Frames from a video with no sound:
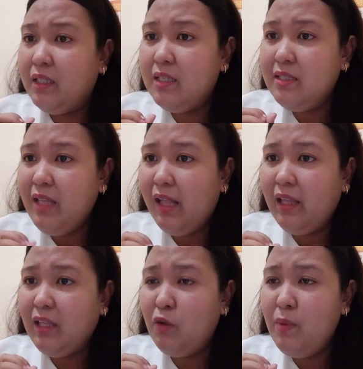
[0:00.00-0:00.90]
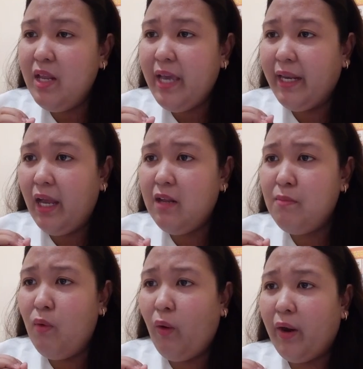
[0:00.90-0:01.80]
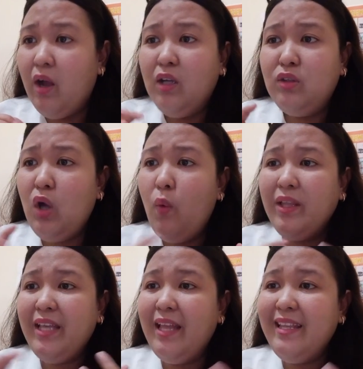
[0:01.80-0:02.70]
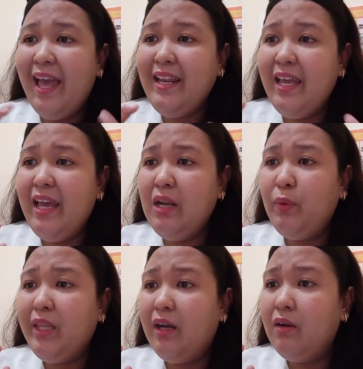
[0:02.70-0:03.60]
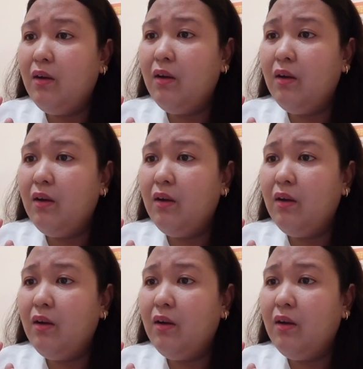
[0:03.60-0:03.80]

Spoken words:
The snail can't communicate anymore. No one can get in with the.